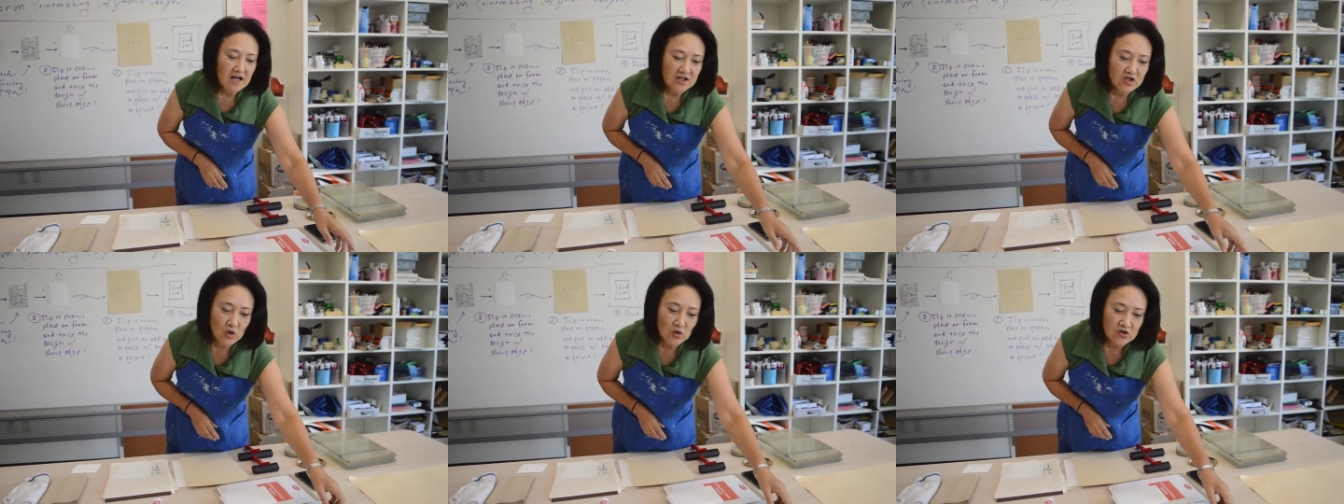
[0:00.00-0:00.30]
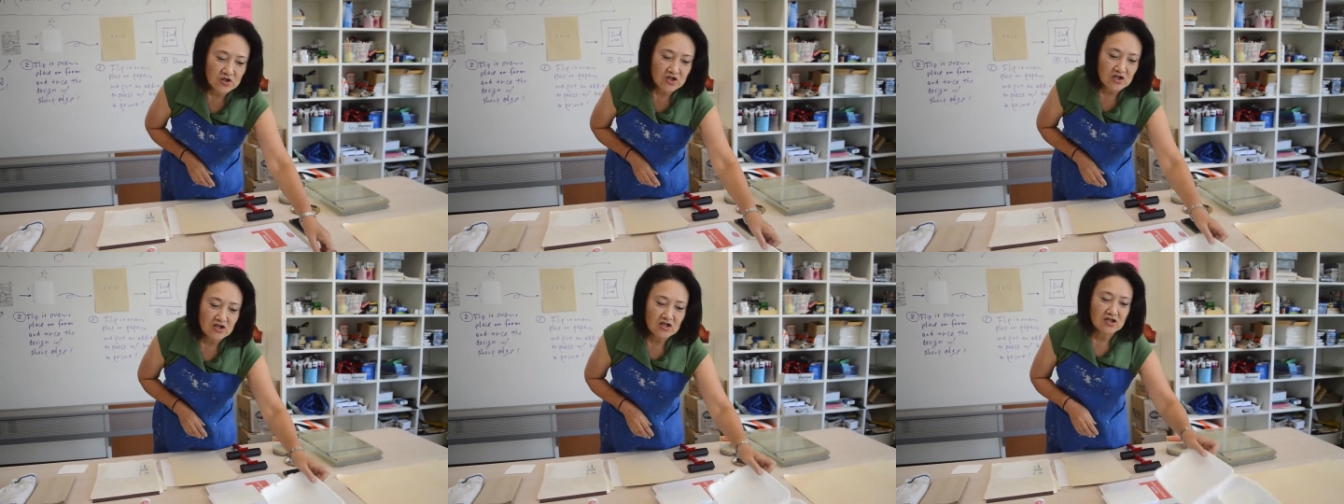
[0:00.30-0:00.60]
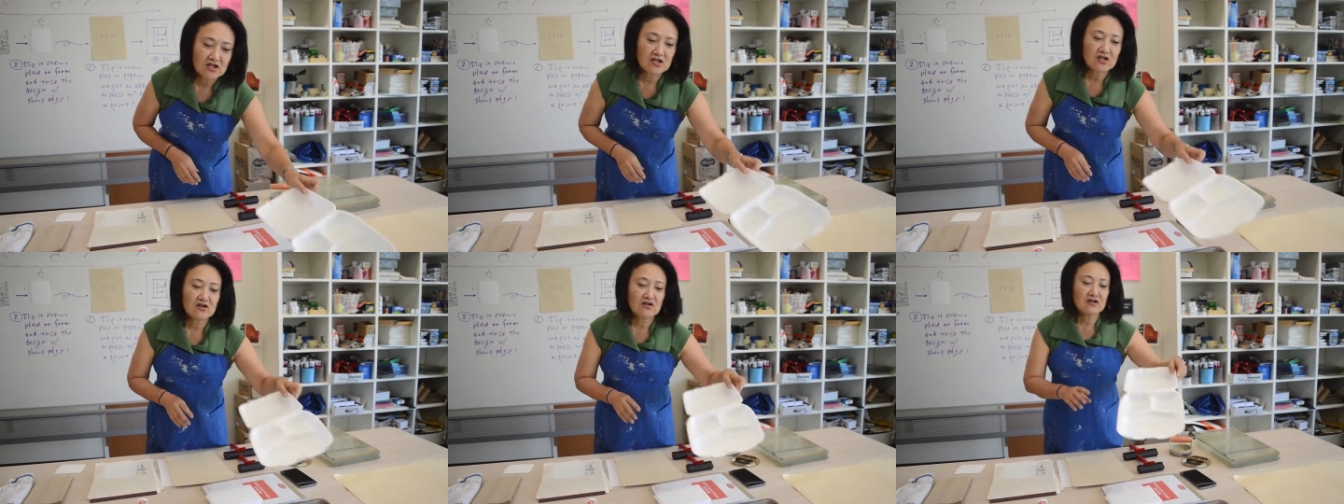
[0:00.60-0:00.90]
Don't
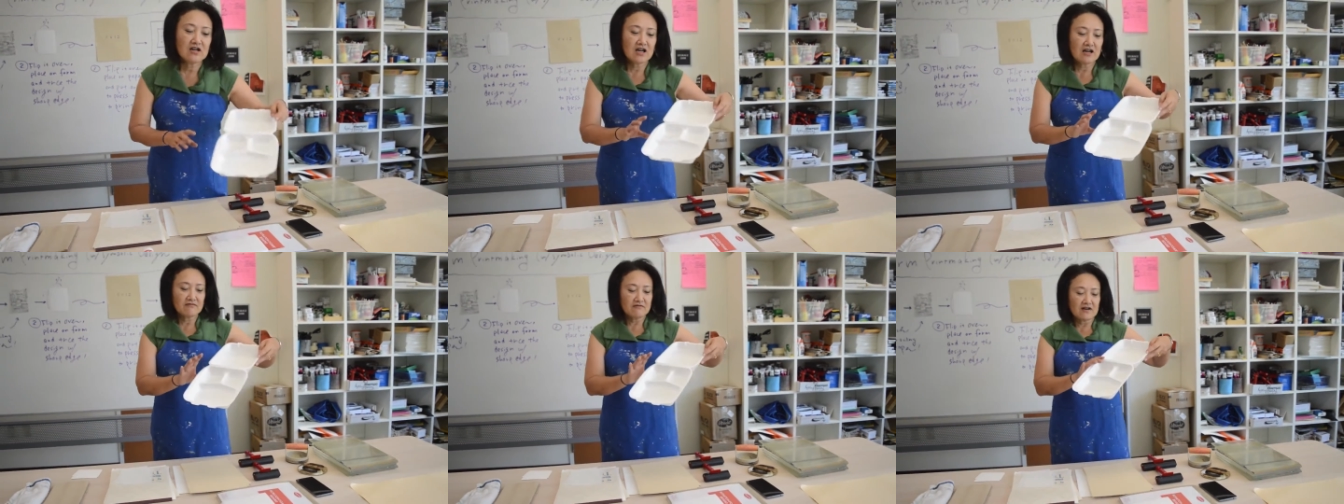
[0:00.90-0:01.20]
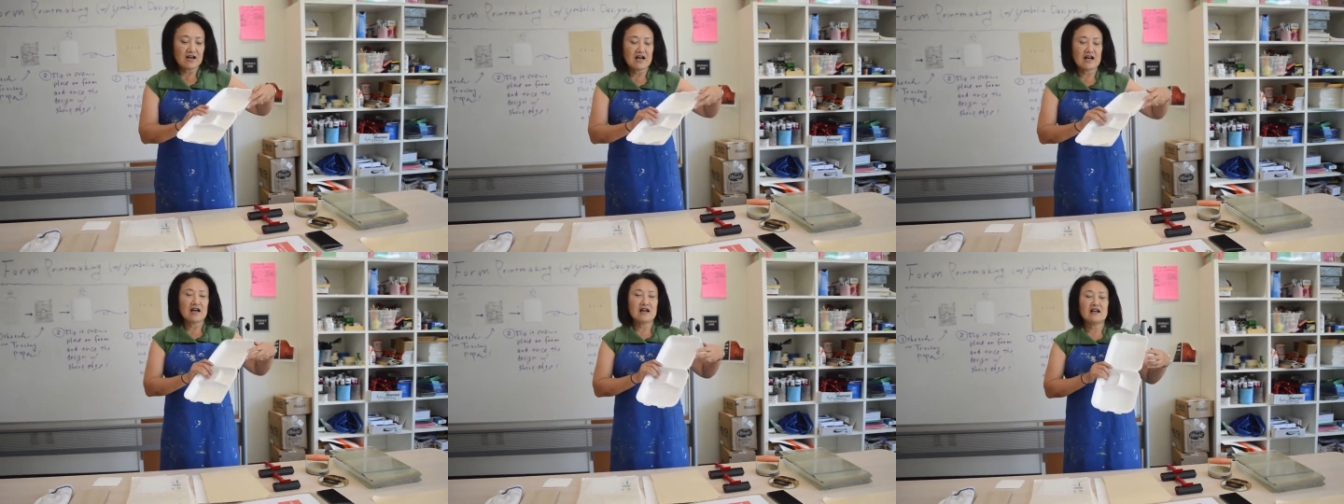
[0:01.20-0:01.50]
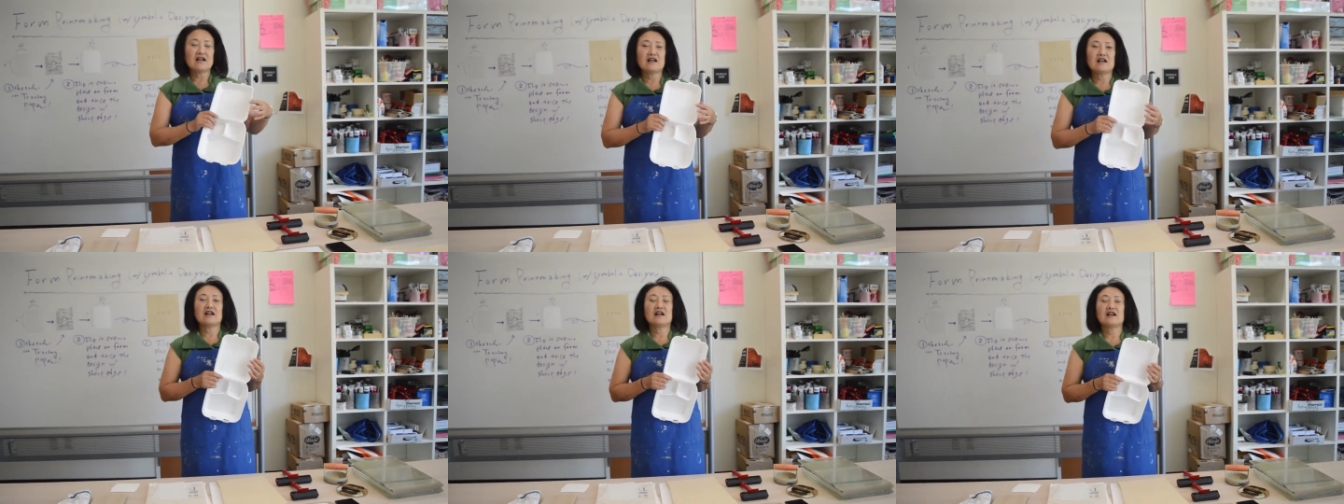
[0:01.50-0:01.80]
you have
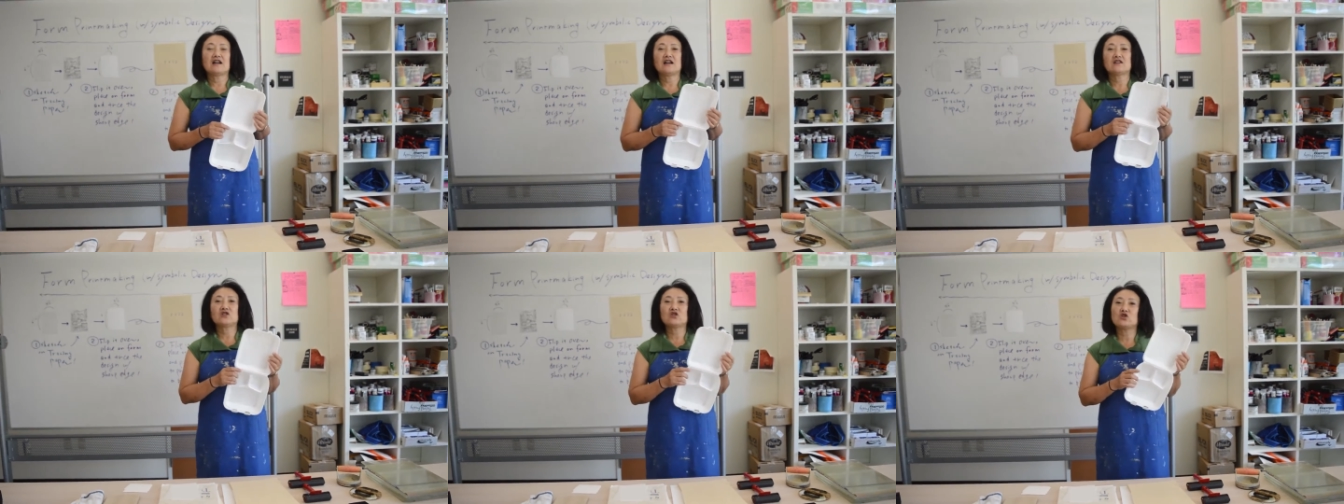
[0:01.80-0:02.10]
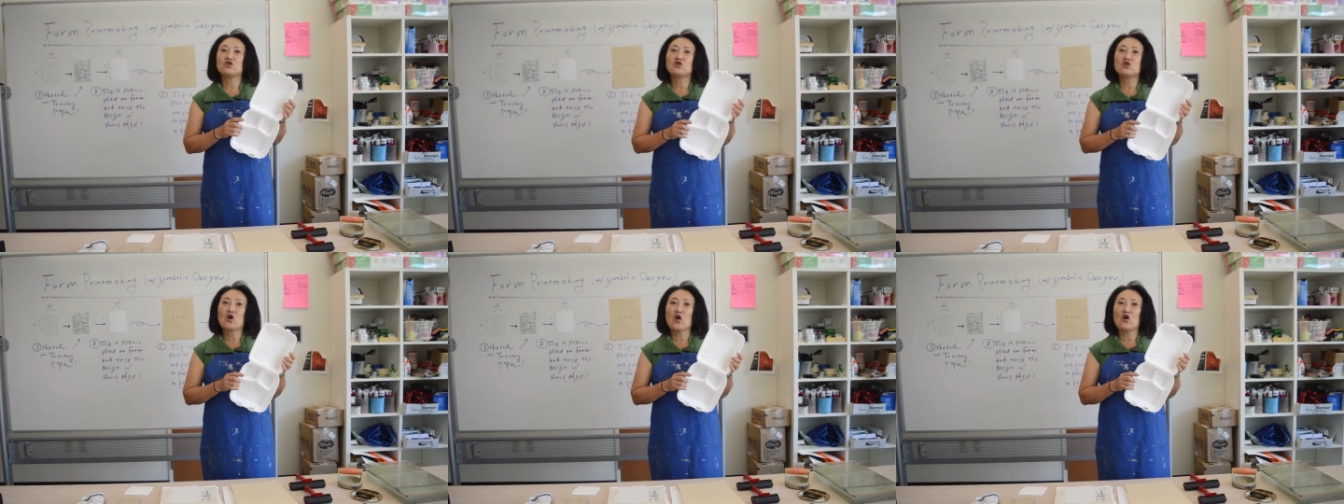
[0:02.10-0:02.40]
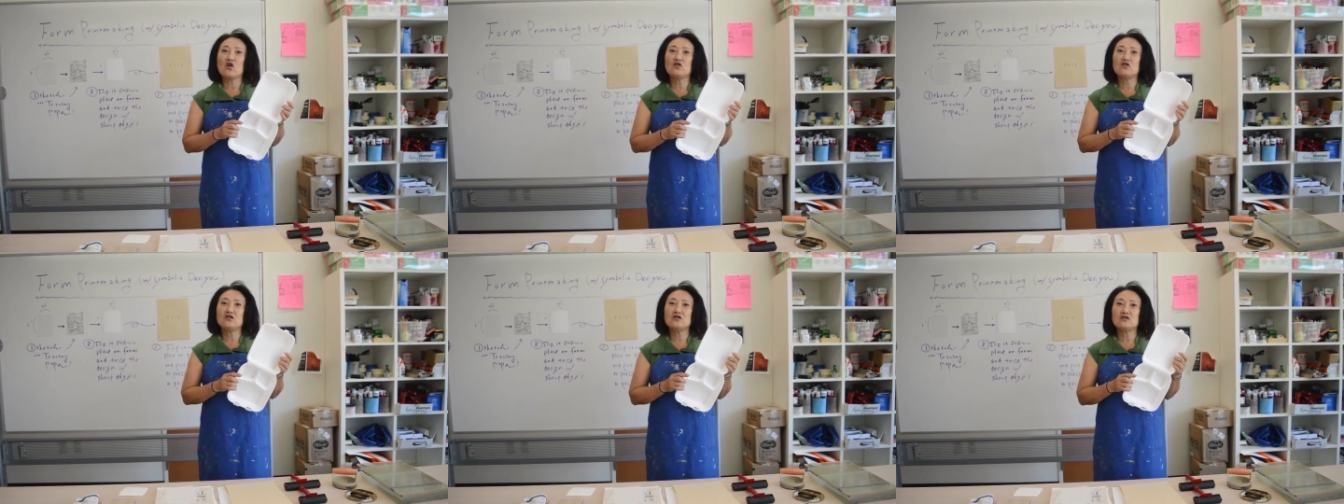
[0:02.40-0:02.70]
a
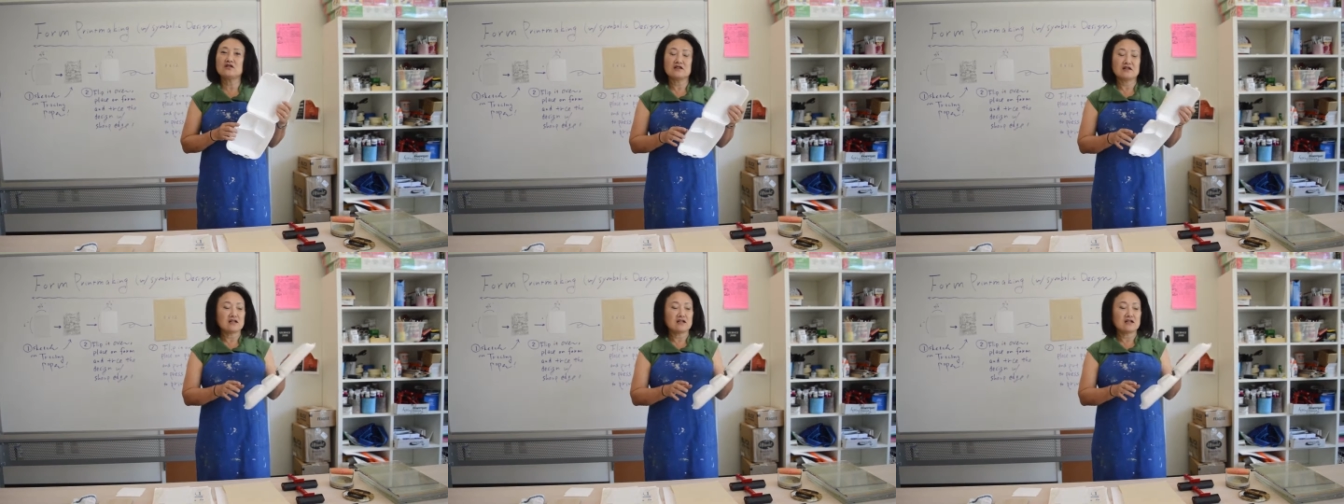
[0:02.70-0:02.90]
to-go